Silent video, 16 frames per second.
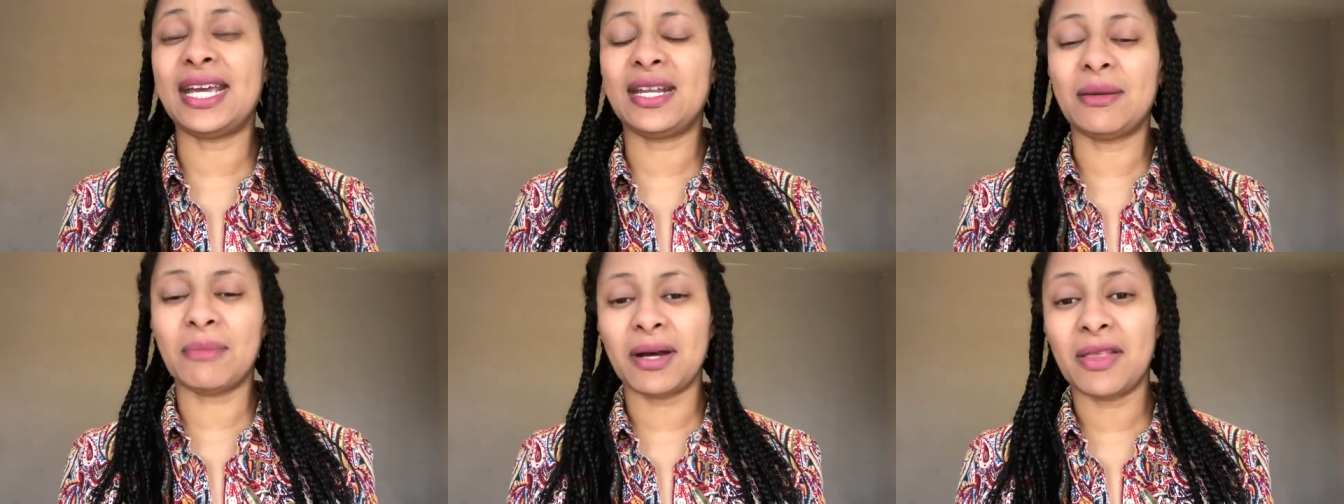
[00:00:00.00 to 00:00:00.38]

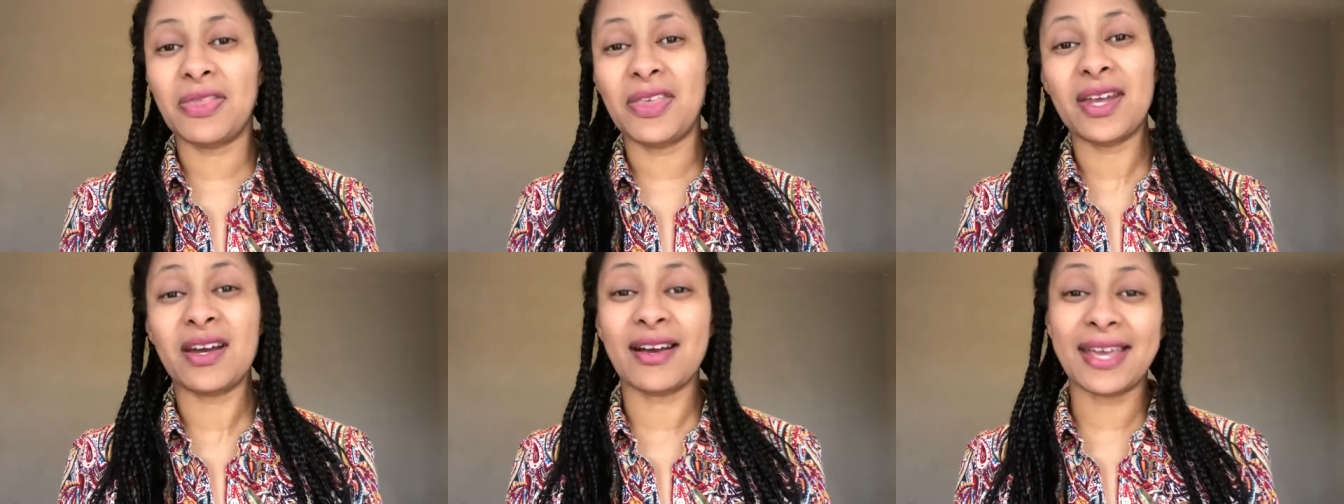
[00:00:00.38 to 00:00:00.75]
in a month
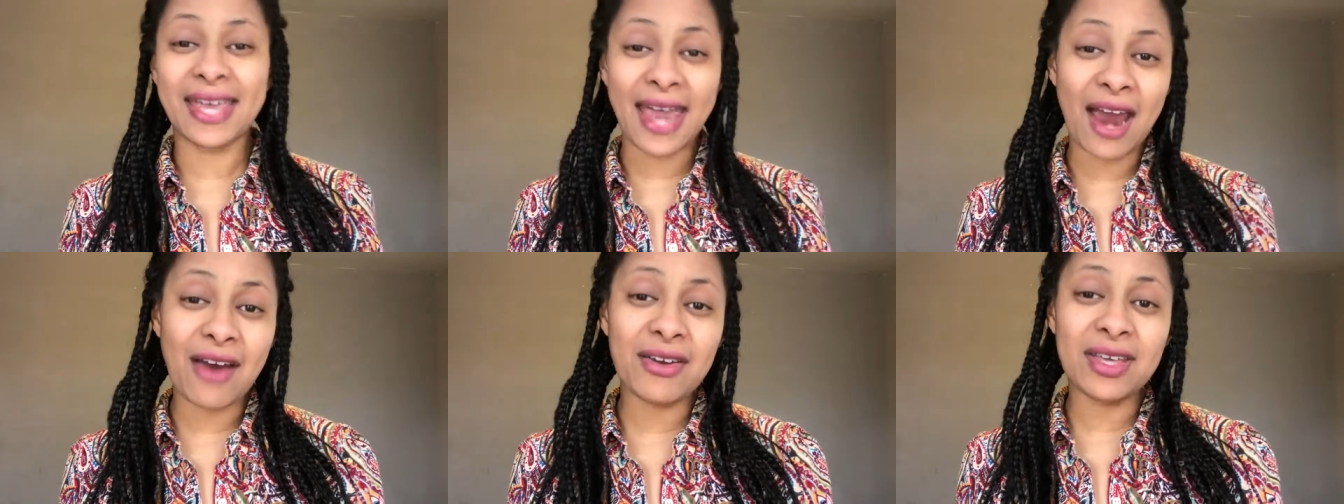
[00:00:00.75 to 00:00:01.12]
and are
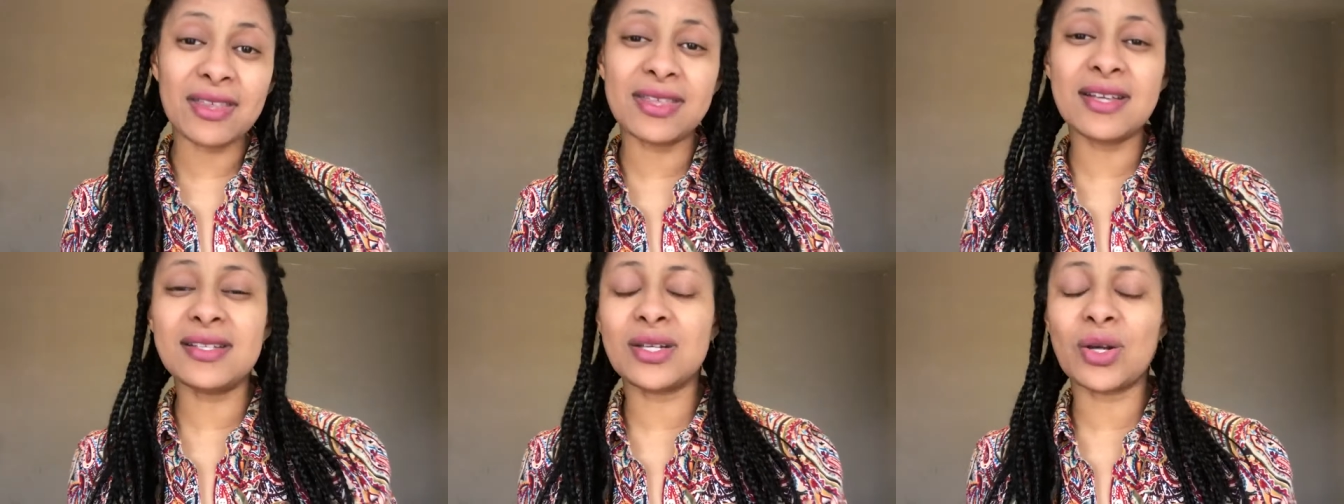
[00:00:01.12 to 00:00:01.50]
carrying
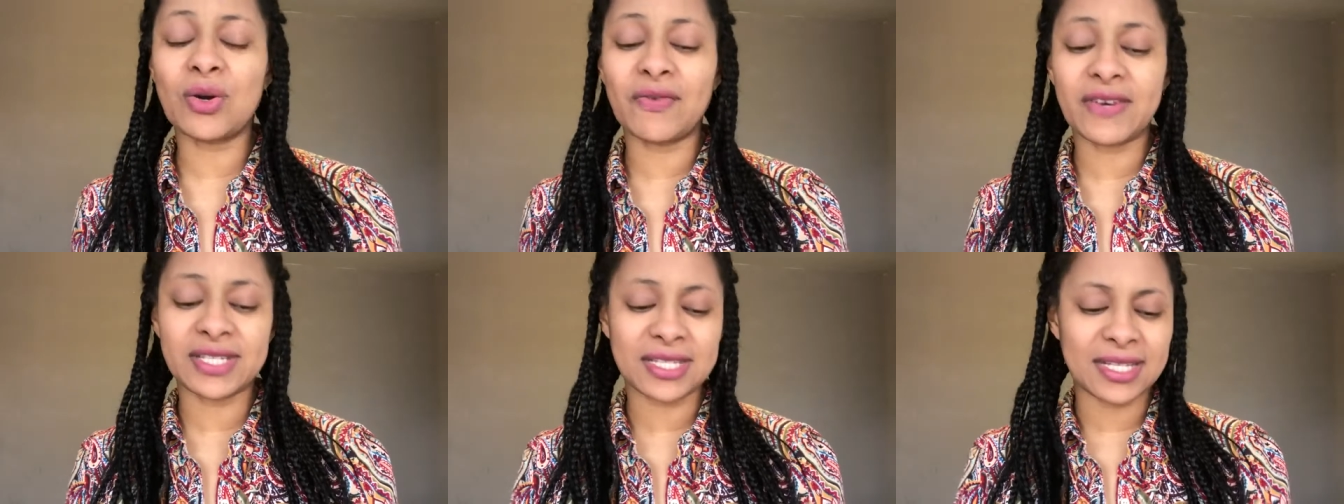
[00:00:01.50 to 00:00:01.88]
things
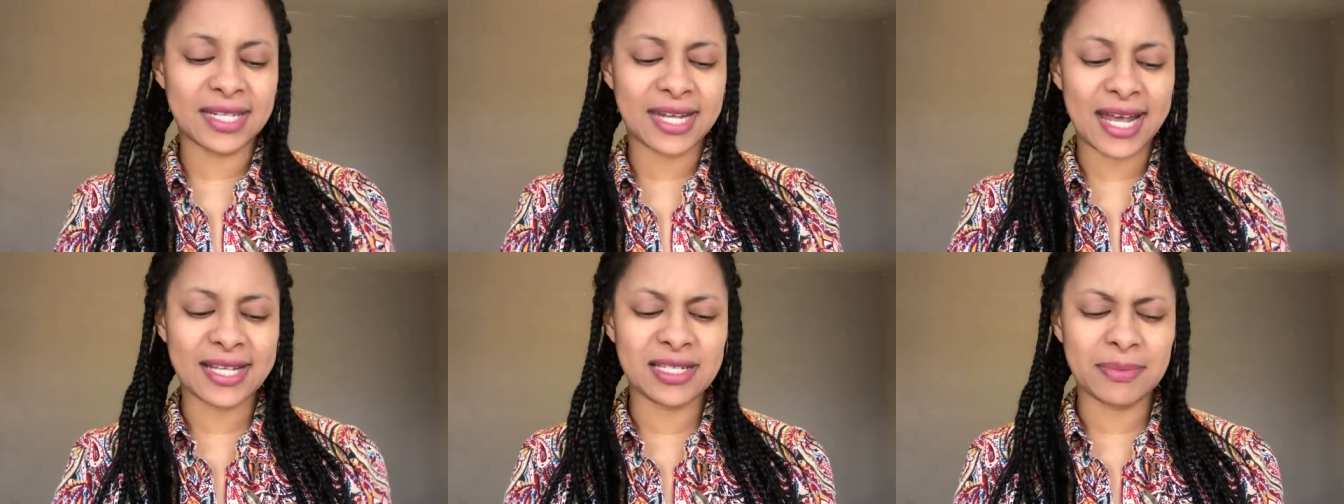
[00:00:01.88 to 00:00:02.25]
over to the
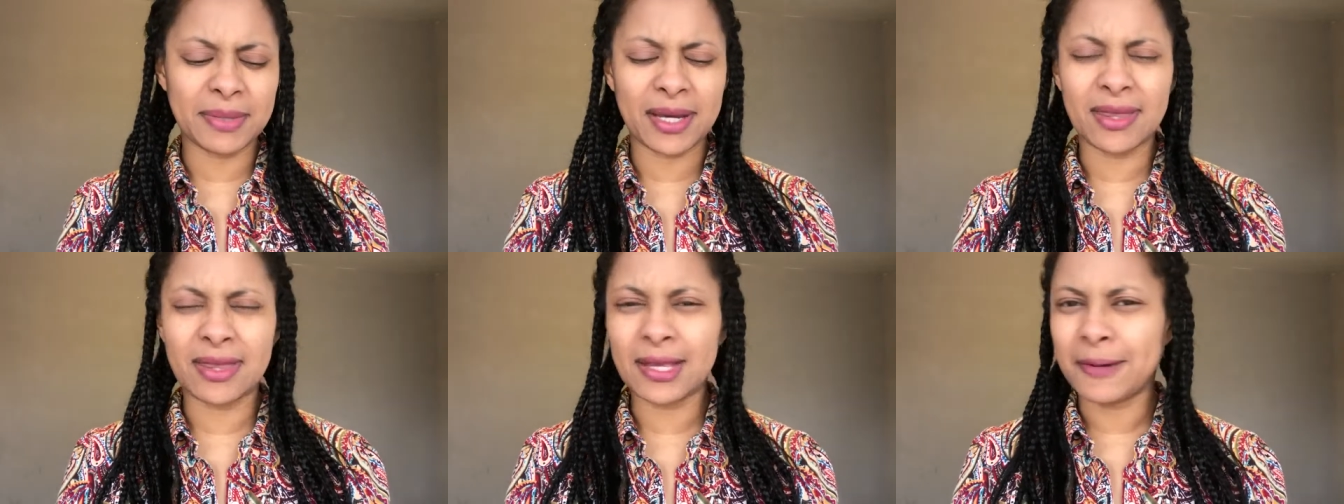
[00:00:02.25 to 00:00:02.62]
next
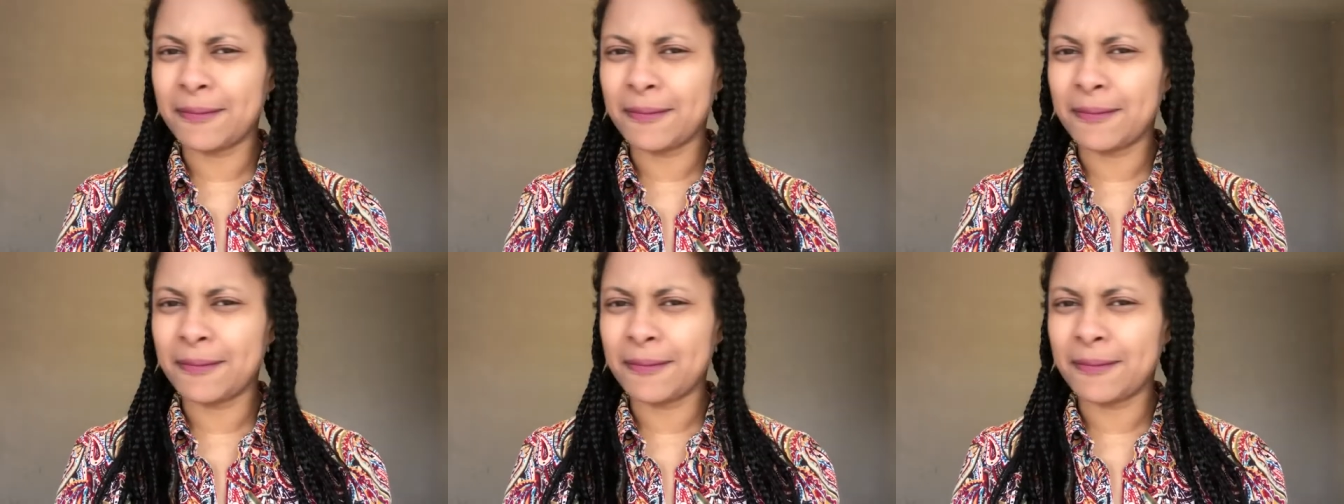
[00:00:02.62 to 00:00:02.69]
month.